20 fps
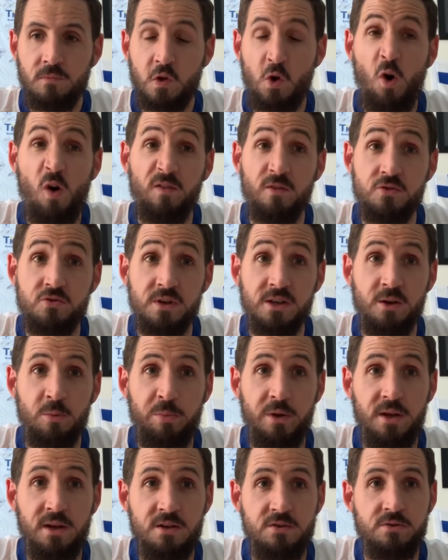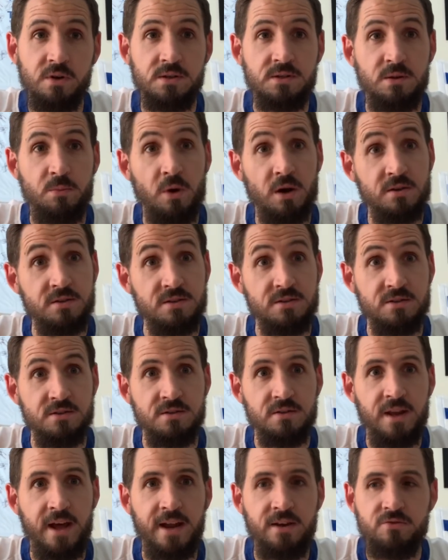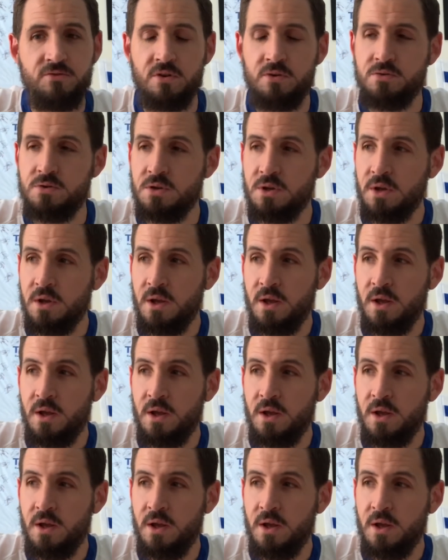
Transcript: Coventry could be an interesting one because it's at St Andrews.